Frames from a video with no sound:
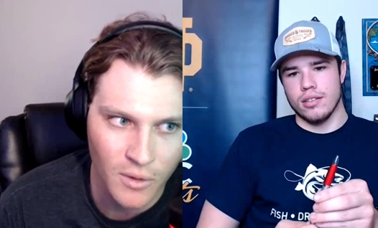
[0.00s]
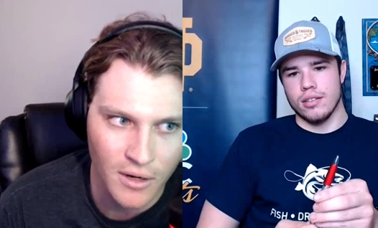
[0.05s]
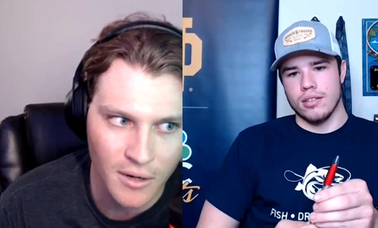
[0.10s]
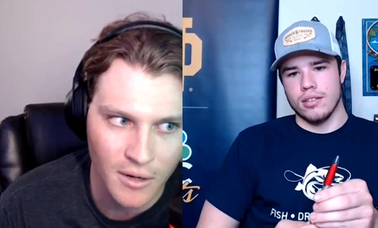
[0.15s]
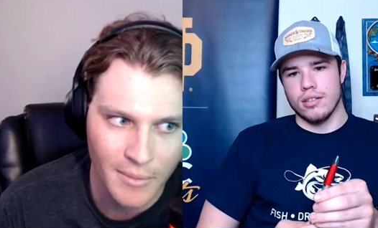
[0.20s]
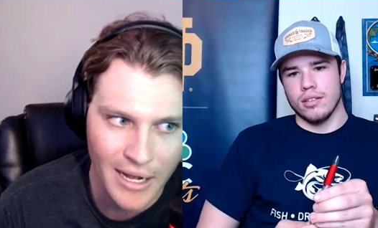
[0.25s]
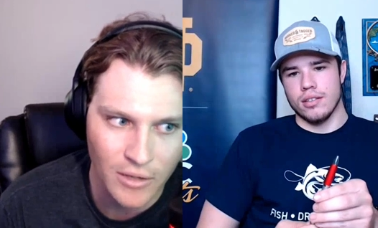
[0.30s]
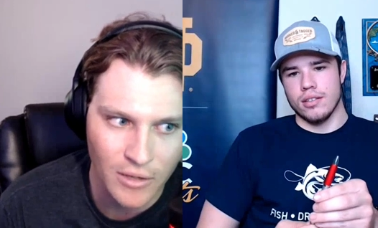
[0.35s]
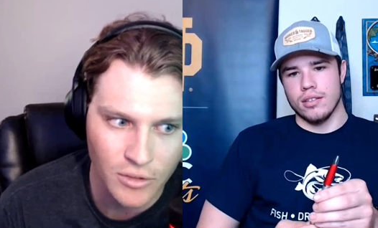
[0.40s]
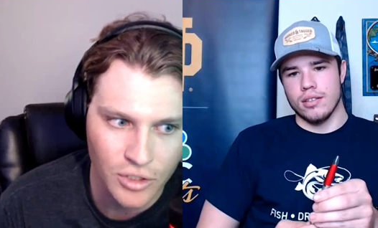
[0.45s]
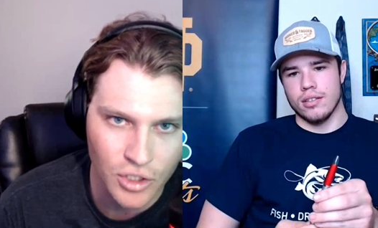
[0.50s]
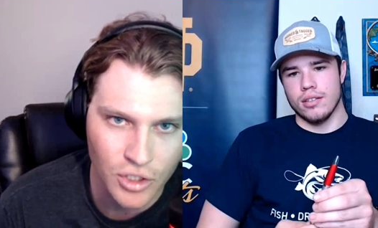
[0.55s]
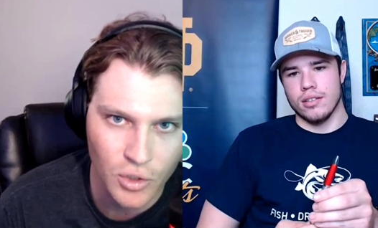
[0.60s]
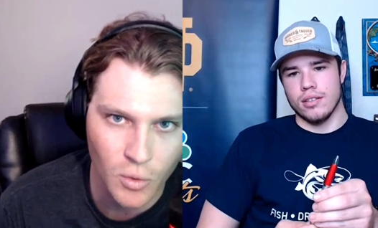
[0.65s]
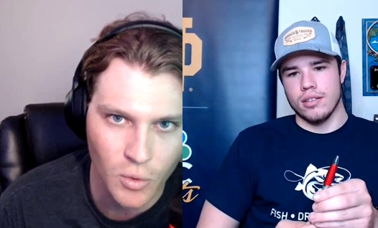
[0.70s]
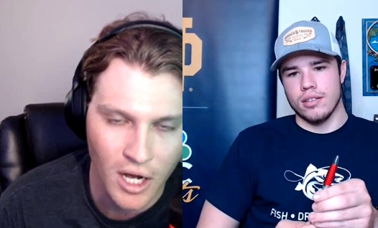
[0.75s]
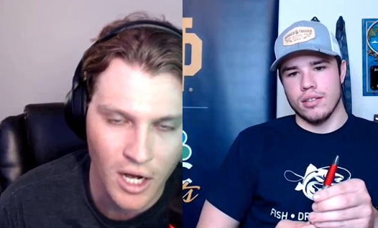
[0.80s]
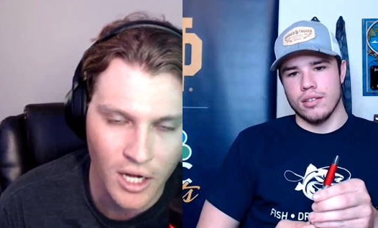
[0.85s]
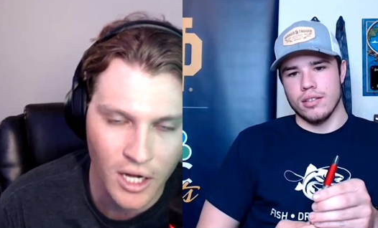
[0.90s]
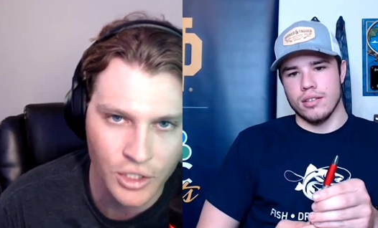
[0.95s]
Speaker 1: were about
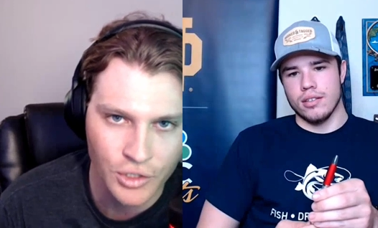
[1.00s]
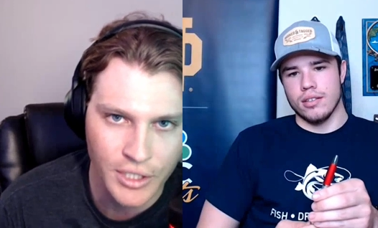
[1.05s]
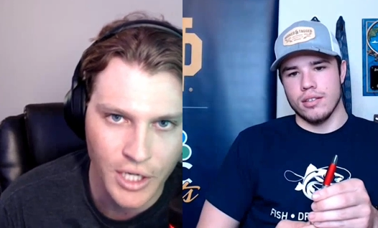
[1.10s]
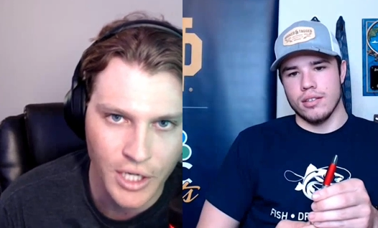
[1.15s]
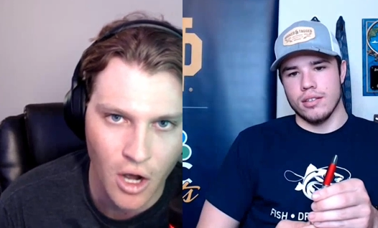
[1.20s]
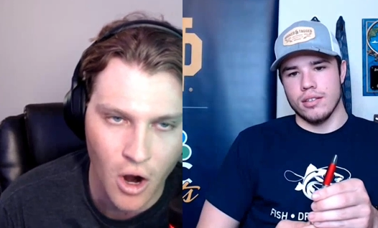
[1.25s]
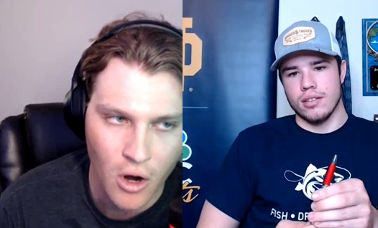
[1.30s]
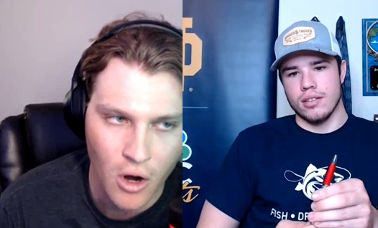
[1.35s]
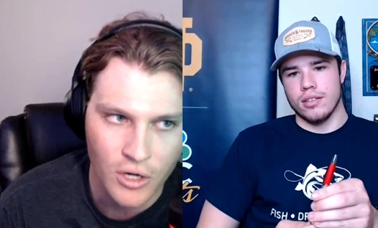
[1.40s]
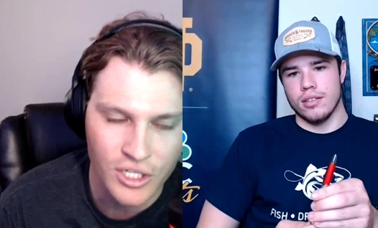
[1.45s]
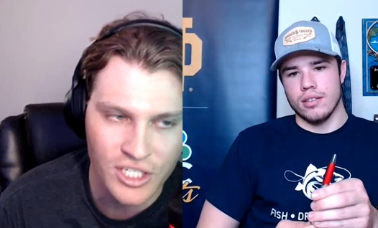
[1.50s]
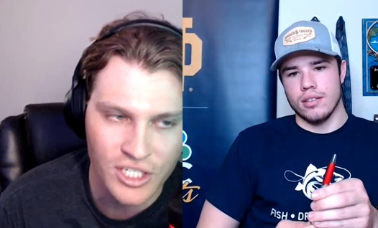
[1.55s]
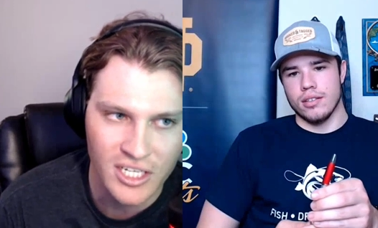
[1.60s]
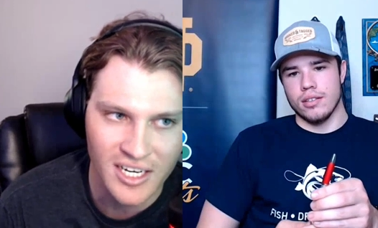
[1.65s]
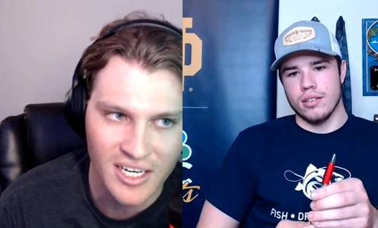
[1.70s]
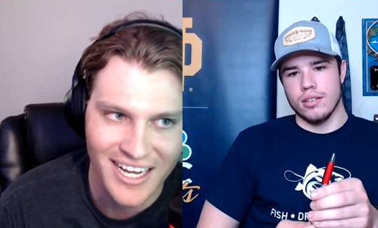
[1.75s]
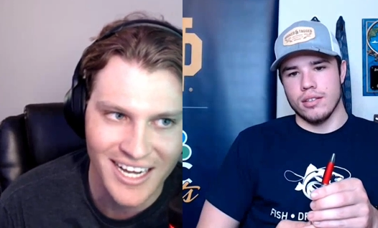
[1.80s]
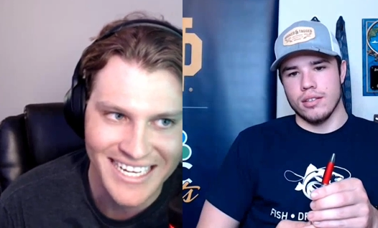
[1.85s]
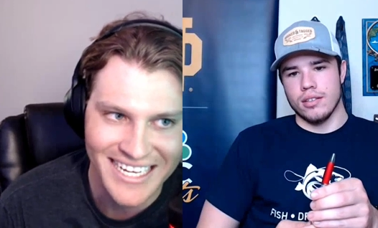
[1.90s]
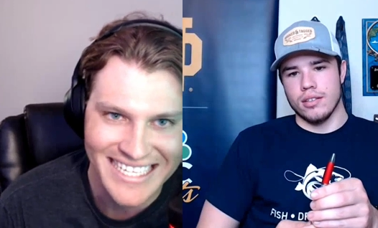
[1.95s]
200
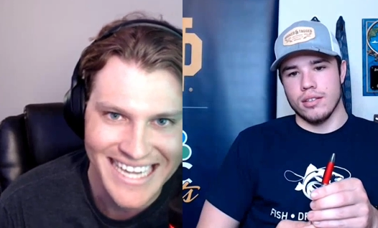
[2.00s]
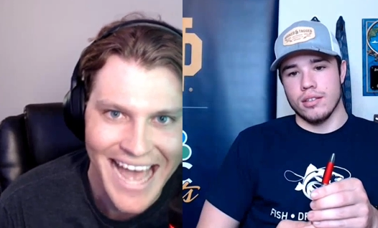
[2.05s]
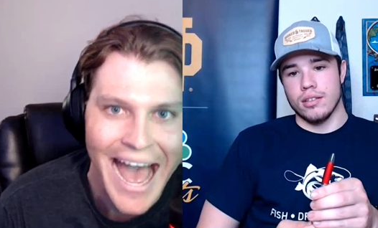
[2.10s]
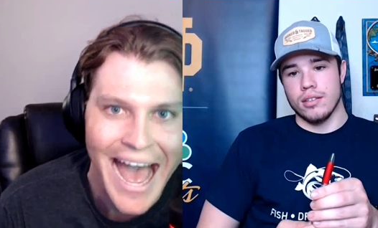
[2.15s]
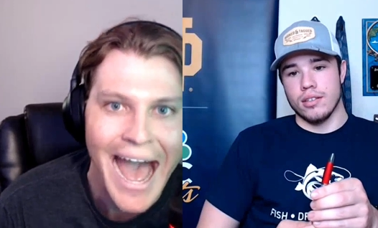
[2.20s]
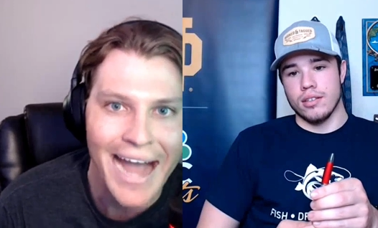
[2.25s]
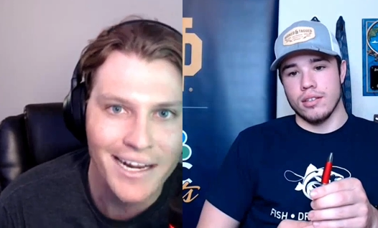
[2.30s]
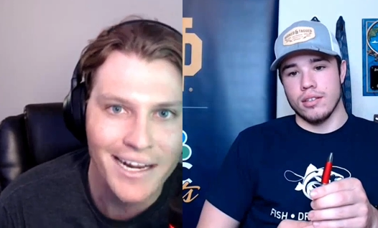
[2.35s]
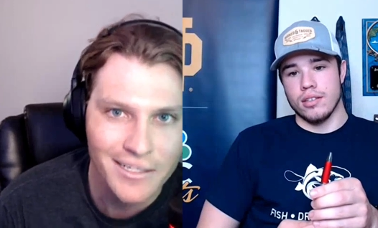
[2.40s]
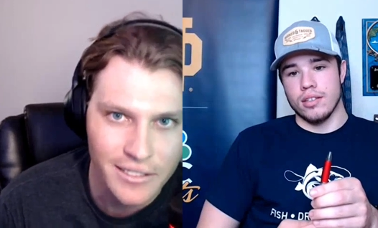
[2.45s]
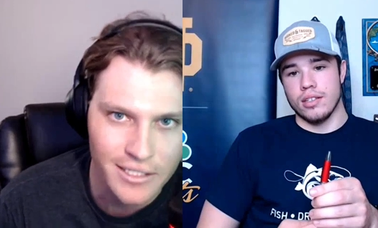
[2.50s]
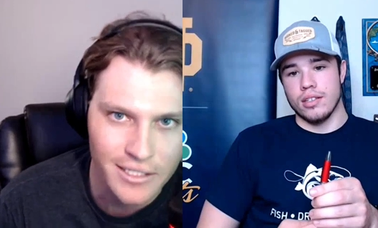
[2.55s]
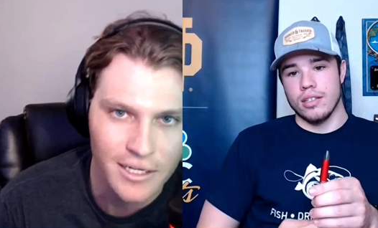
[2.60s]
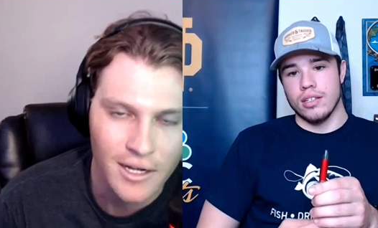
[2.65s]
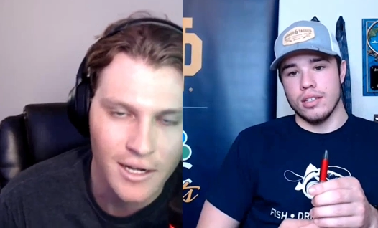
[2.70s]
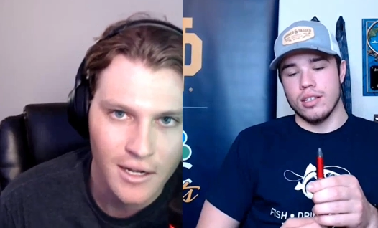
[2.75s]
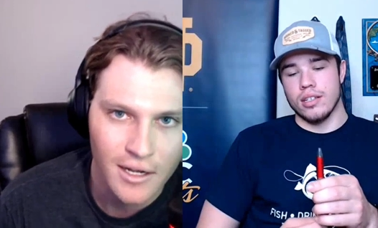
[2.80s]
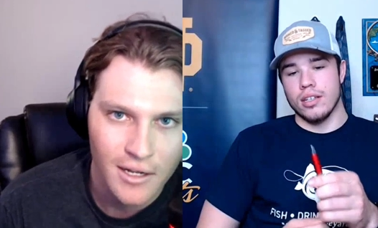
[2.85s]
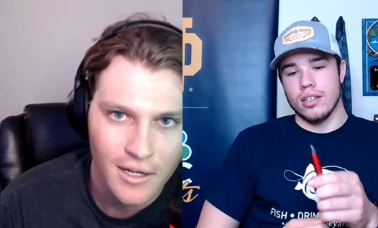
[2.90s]
arson attacks.